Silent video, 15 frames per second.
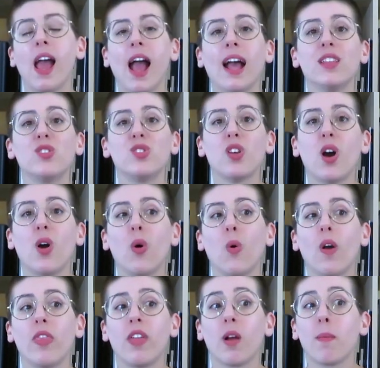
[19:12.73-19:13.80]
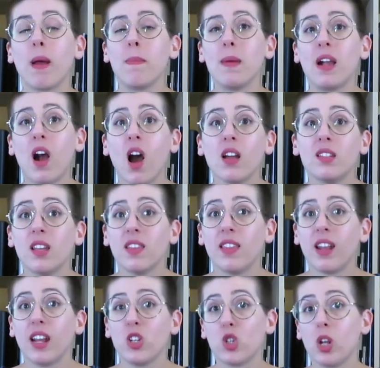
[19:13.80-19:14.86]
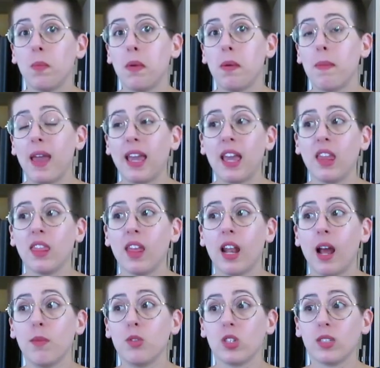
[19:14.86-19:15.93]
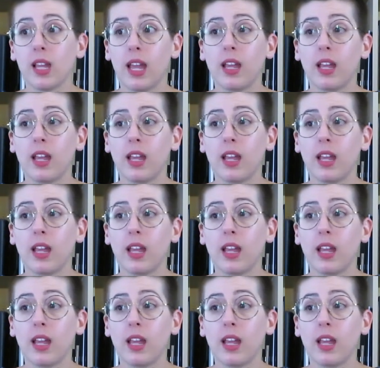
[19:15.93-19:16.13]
And so there might be content that I should be making that I'm just